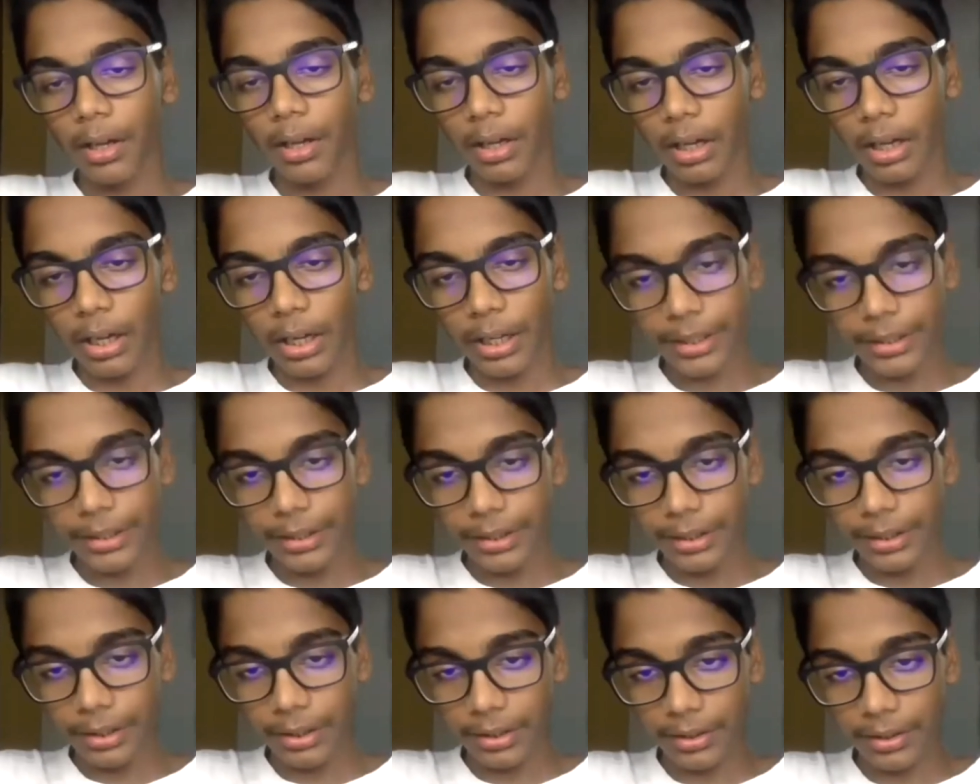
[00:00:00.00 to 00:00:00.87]

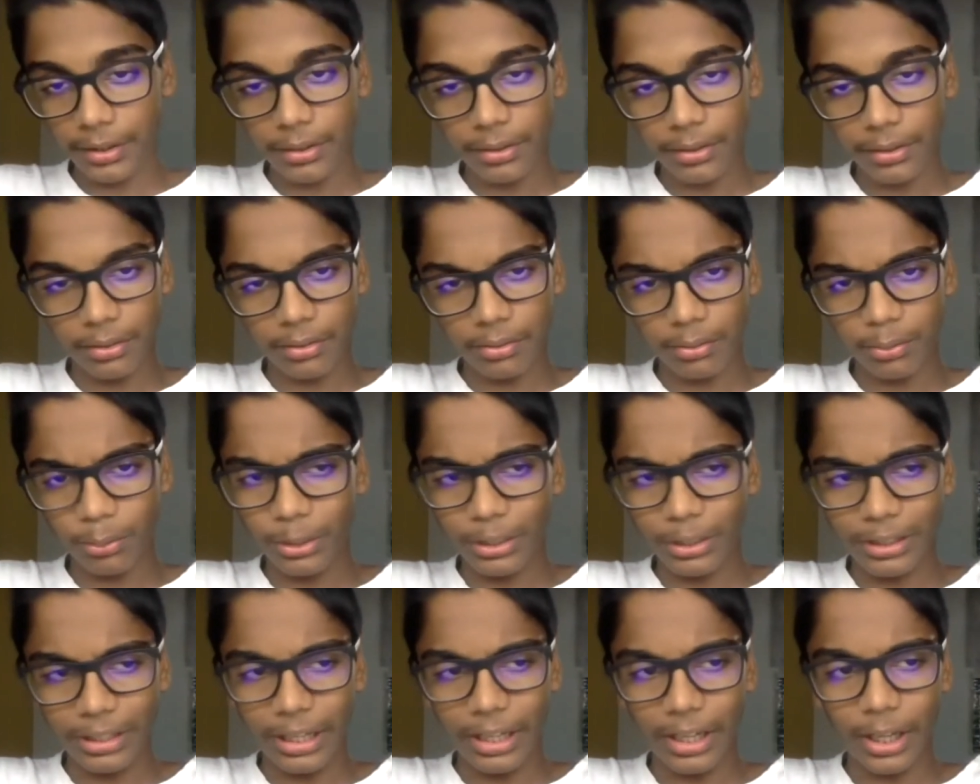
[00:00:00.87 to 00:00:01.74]
I
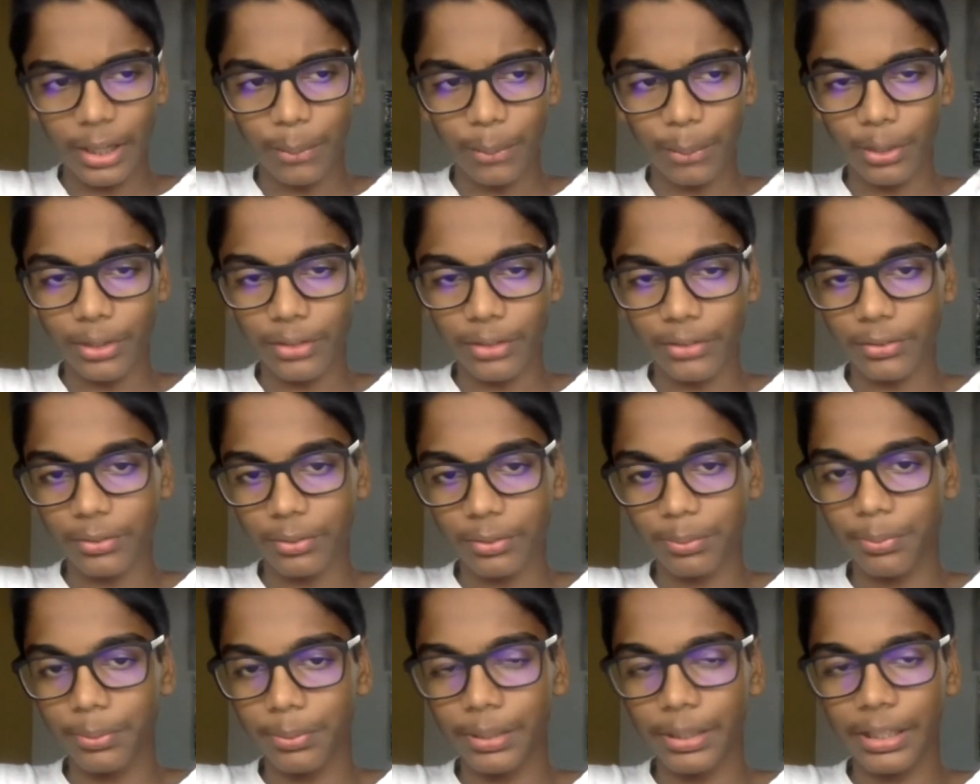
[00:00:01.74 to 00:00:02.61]
once
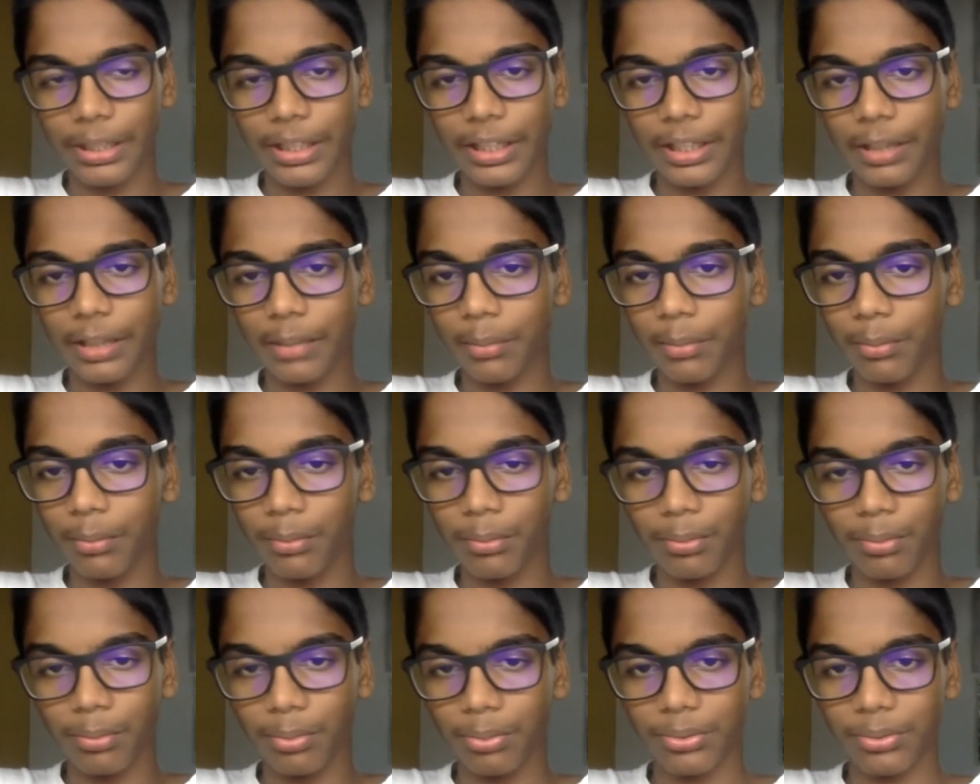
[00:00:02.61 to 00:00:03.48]
became
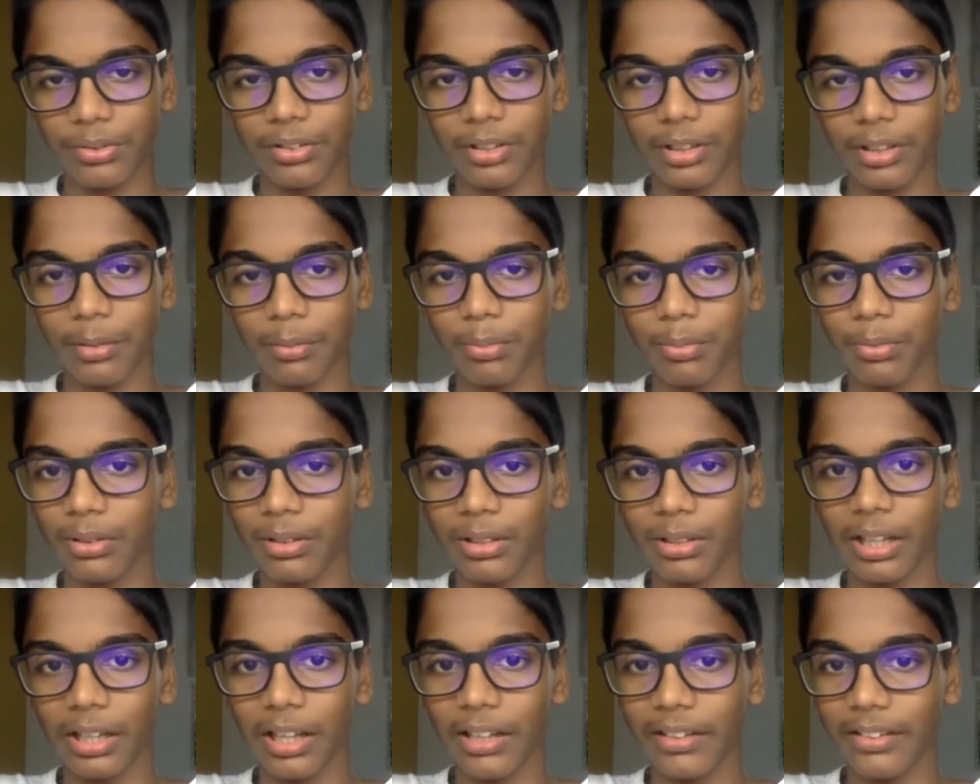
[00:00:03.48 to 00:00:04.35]
some
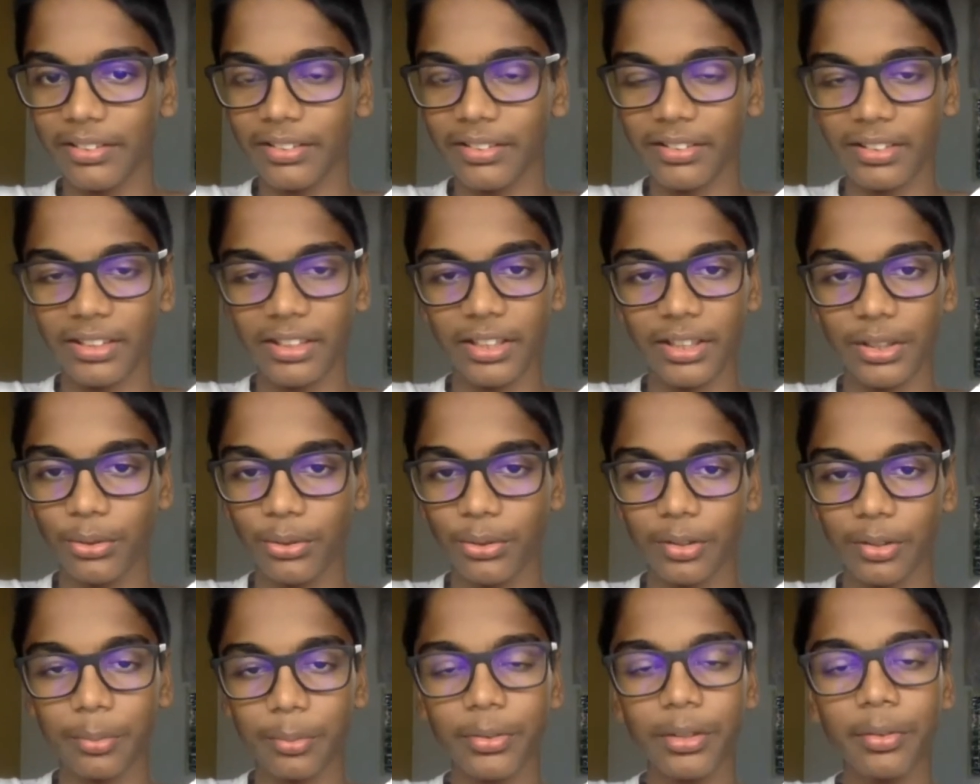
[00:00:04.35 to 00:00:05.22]
class third or
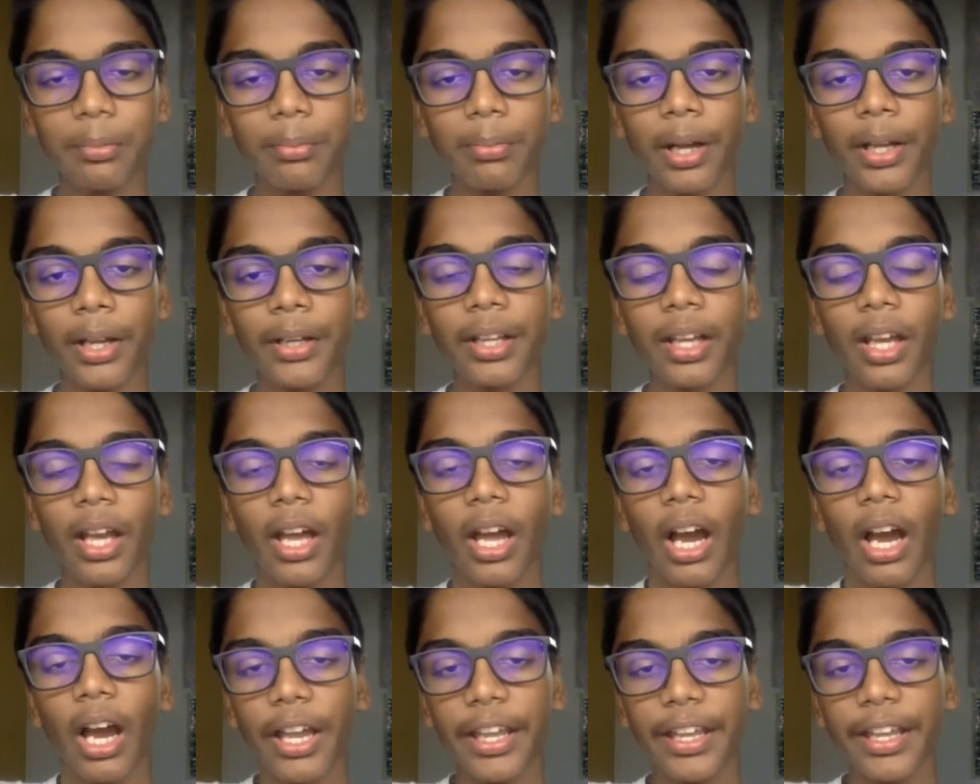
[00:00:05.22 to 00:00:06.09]
something, but
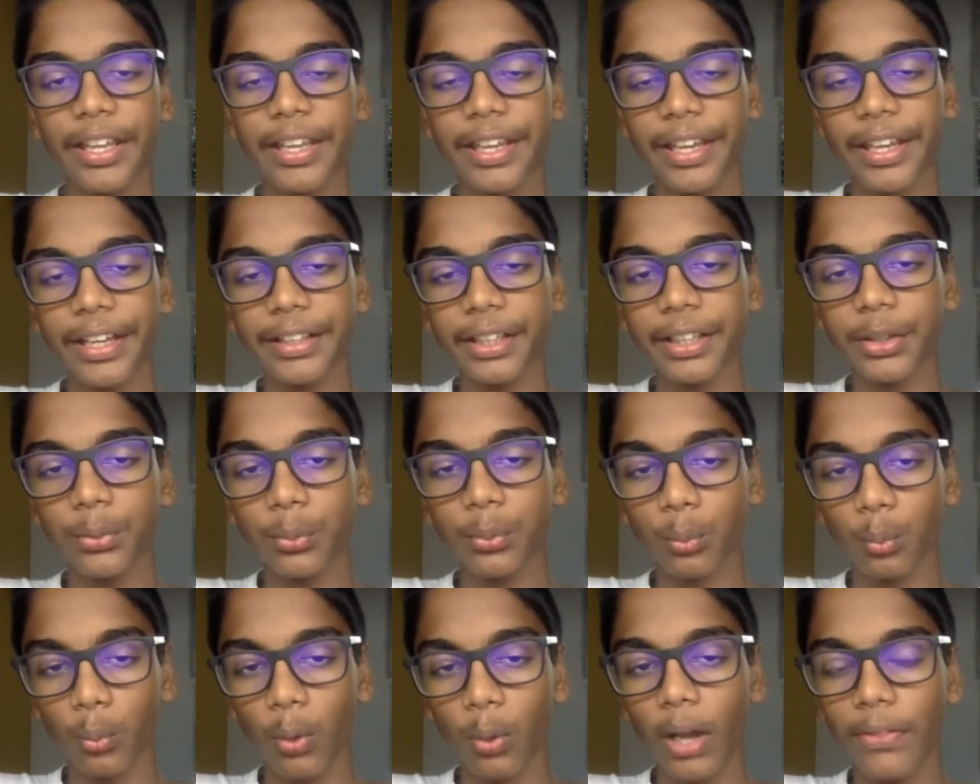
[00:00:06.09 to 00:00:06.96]
I hated
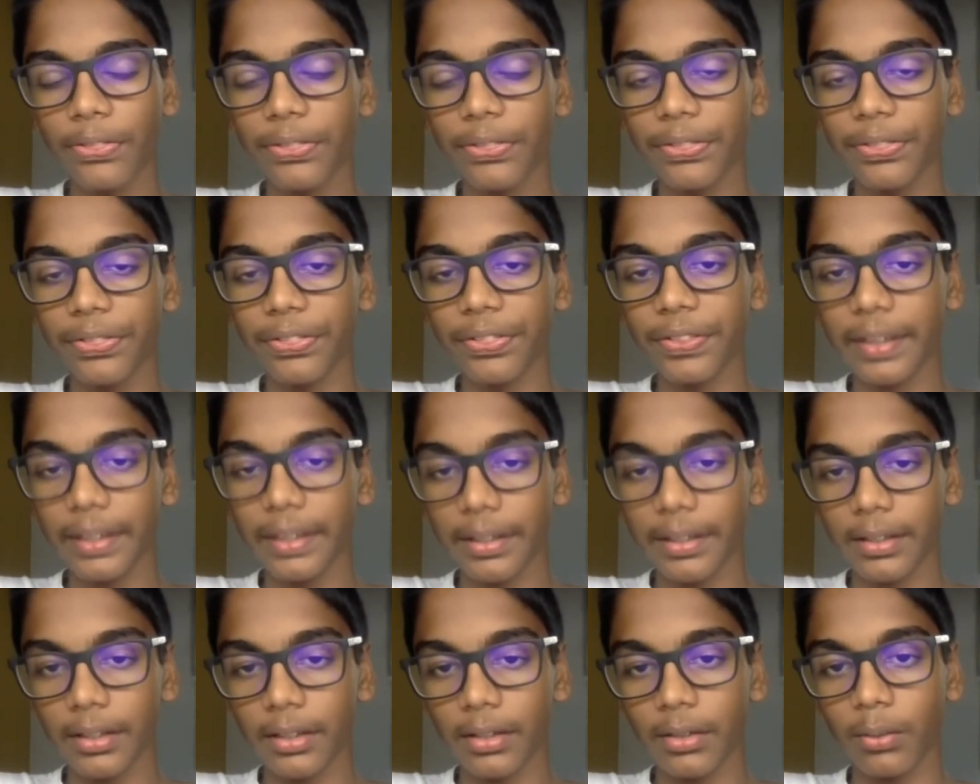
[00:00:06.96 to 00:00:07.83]
one thing.